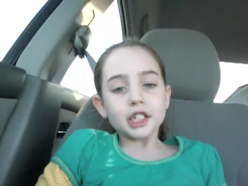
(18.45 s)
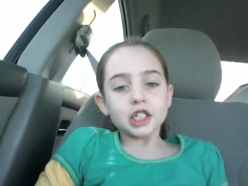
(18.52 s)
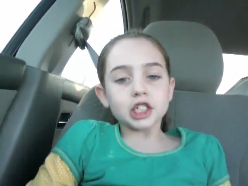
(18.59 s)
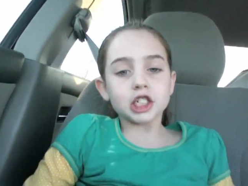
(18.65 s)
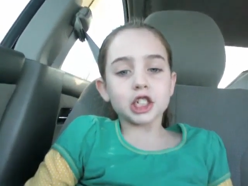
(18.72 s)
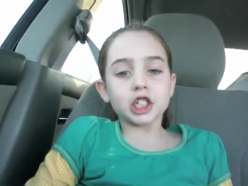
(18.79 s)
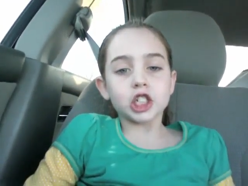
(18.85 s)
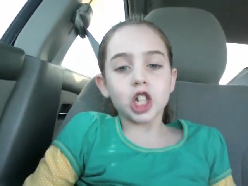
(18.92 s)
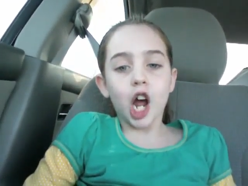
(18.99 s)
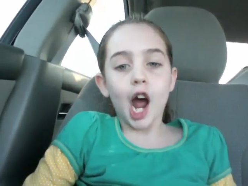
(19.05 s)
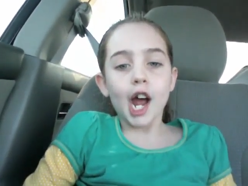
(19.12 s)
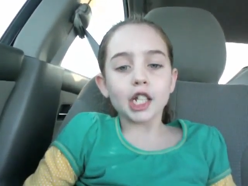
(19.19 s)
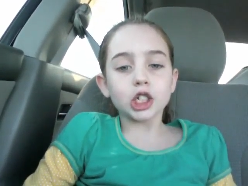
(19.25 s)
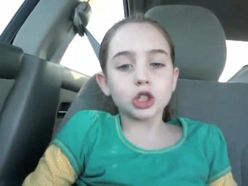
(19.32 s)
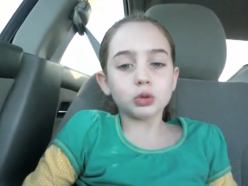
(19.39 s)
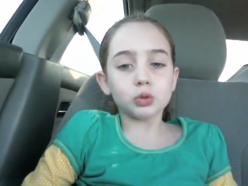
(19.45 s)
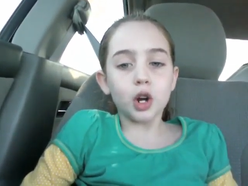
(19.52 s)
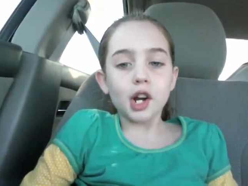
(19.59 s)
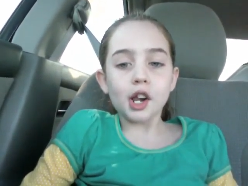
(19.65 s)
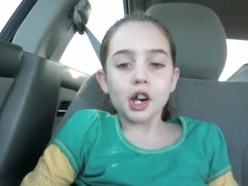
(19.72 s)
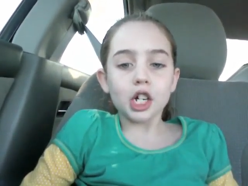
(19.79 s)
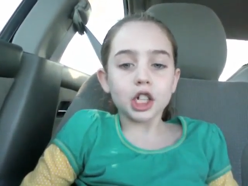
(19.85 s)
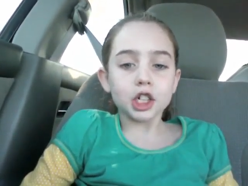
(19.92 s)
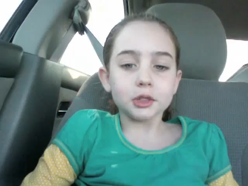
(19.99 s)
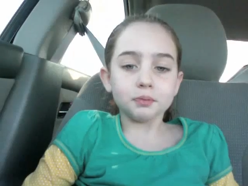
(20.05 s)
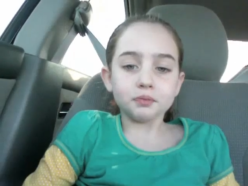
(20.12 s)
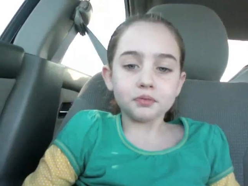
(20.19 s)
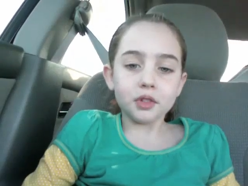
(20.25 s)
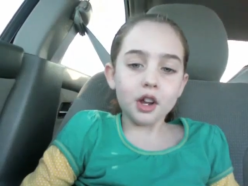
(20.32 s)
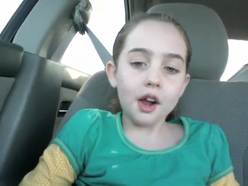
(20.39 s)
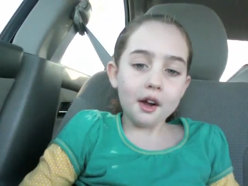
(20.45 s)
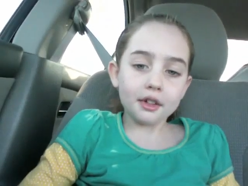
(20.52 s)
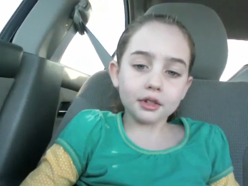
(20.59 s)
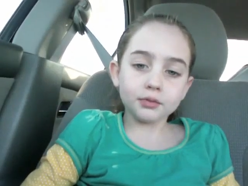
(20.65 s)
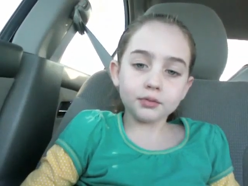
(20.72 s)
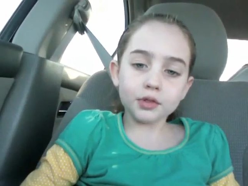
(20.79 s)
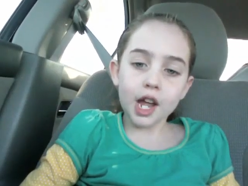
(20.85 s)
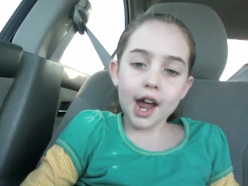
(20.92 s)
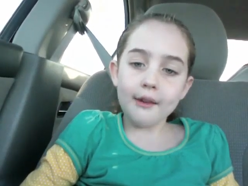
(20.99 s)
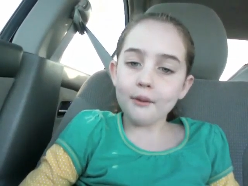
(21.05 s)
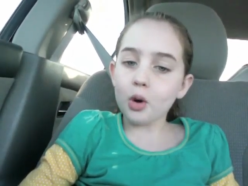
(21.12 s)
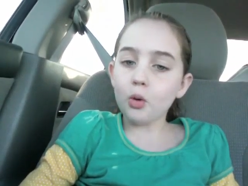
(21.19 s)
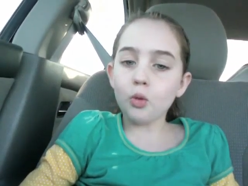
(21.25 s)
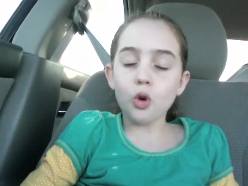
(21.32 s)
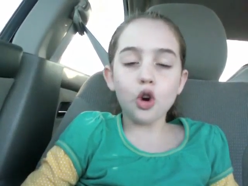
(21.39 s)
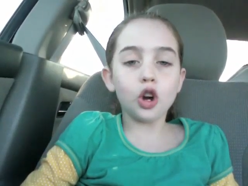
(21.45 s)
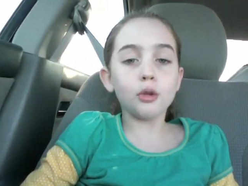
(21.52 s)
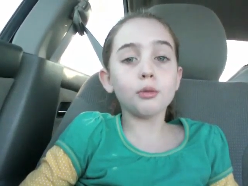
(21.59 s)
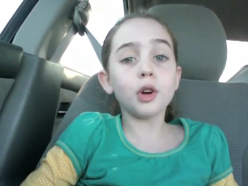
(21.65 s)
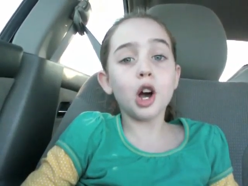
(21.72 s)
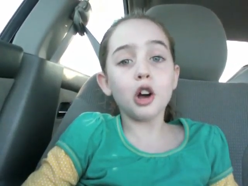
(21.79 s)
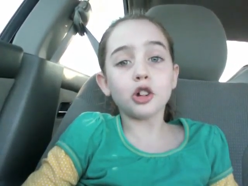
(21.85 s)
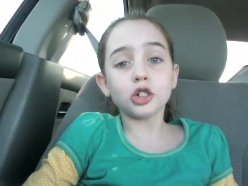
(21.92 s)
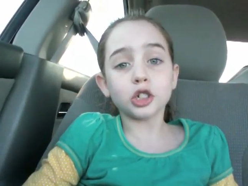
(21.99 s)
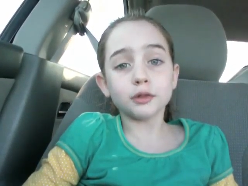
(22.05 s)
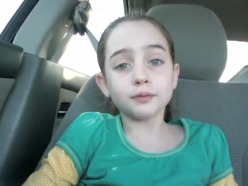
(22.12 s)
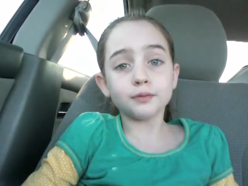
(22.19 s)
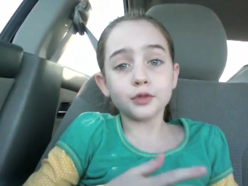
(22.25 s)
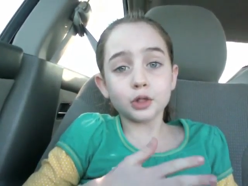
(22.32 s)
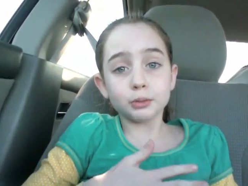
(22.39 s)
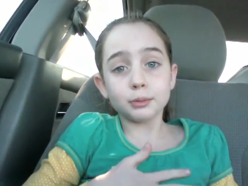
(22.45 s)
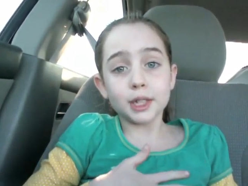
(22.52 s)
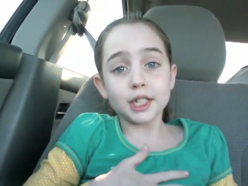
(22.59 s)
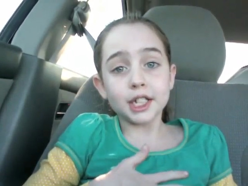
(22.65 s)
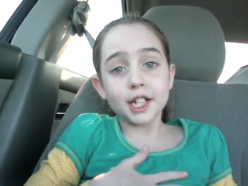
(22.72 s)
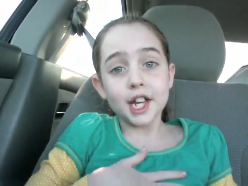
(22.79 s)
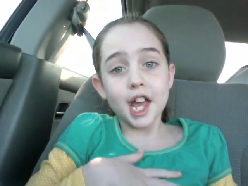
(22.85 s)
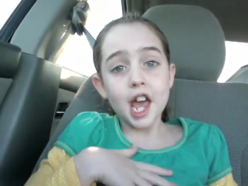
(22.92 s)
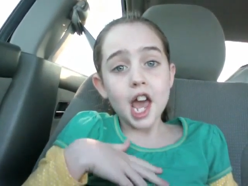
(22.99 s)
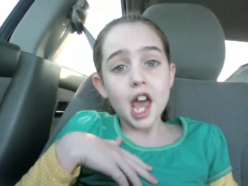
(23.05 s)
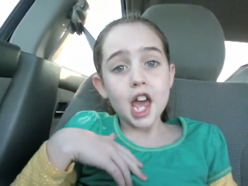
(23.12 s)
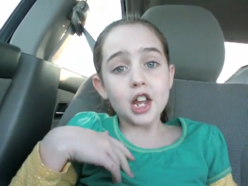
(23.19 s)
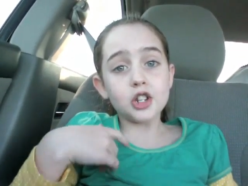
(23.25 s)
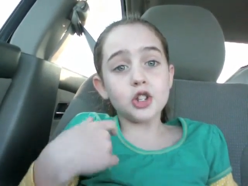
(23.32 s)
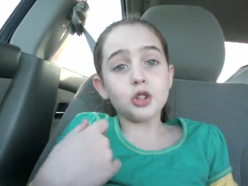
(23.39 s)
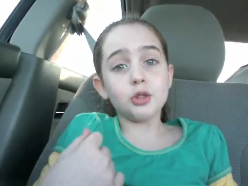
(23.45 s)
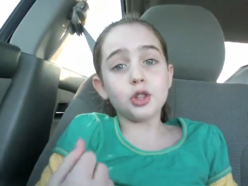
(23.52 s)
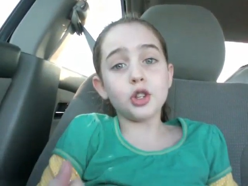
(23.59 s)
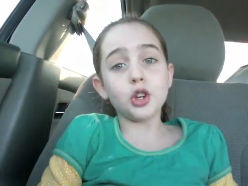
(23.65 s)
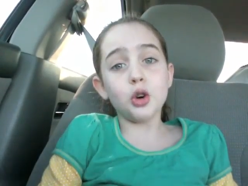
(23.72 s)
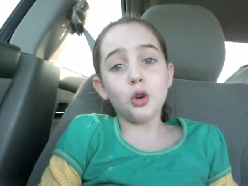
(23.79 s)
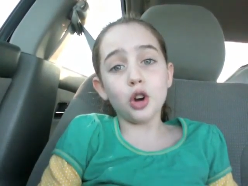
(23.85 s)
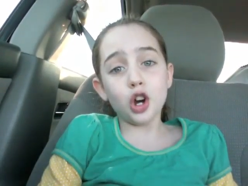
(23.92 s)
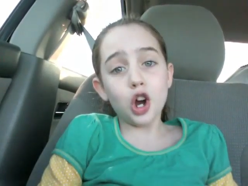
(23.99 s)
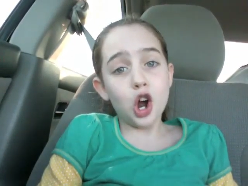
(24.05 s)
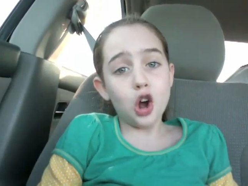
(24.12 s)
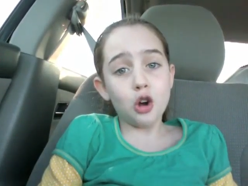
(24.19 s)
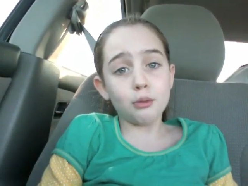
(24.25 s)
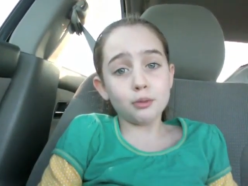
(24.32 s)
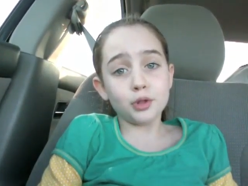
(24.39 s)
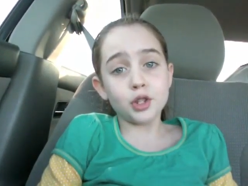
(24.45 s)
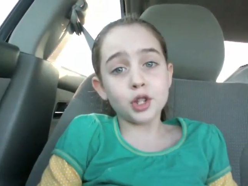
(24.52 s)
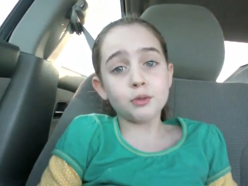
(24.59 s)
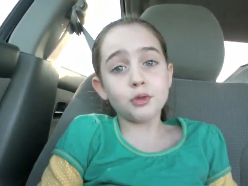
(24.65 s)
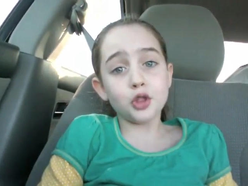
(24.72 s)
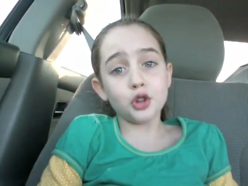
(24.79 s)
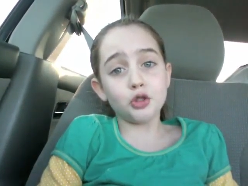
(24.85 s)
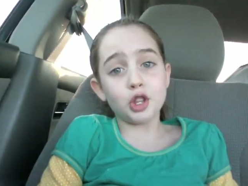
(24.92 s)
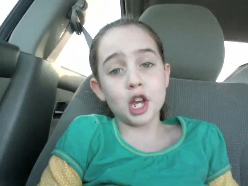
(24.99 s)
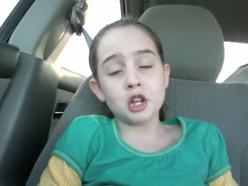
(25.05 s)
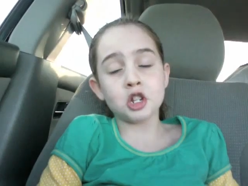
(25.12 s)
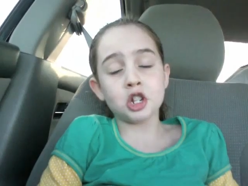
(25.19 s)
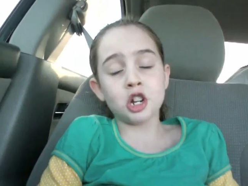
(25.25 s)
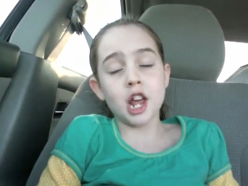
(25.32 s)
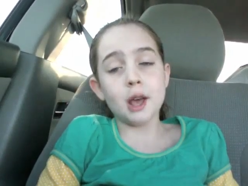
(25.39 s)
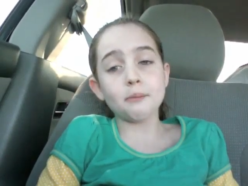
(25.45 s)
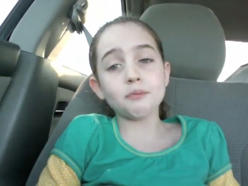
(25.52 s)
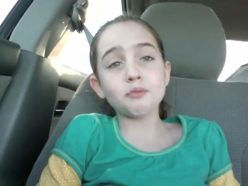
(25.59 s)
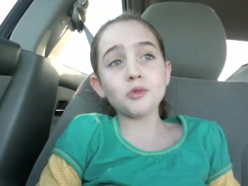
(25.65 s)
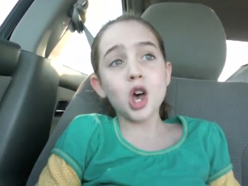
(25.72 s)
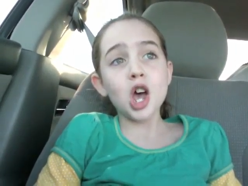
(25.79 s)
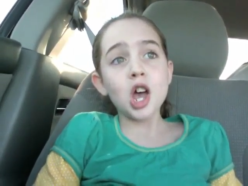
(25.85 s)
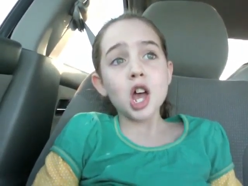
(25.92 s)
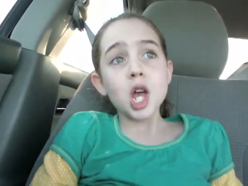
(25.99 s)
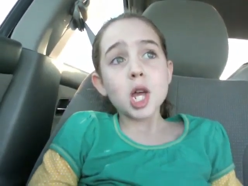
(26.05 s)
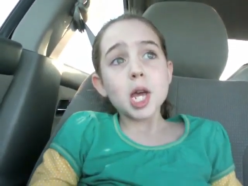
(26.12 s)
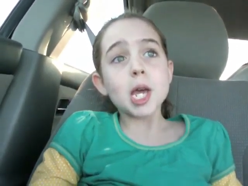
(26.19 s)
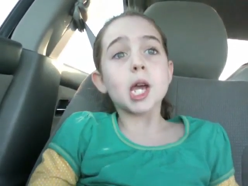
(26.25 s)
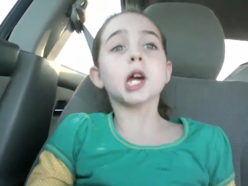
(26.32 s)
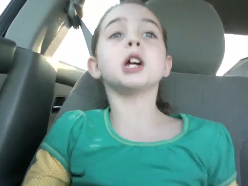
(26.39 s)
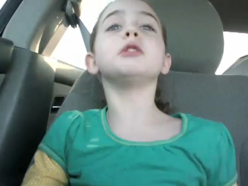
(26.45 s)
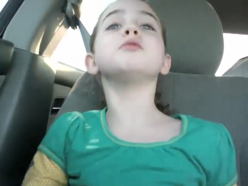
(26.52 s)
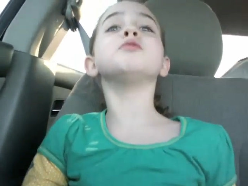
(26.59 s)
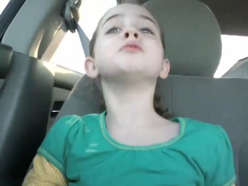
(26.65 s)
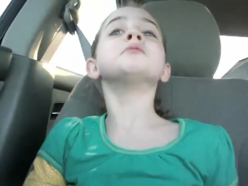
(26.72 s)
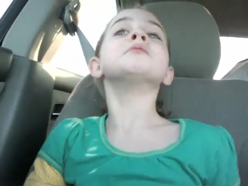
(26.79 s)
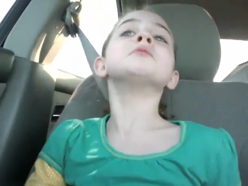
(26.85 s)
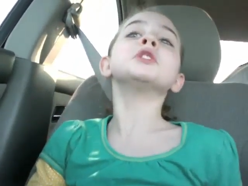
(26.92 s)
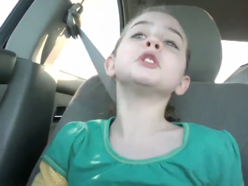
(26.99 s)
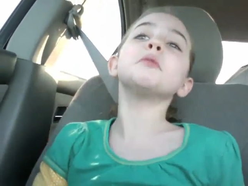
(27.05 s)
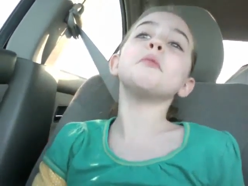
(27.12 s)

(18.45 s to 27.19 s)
And I just want to have a warm welcome for me into your homes through the internet. And it's a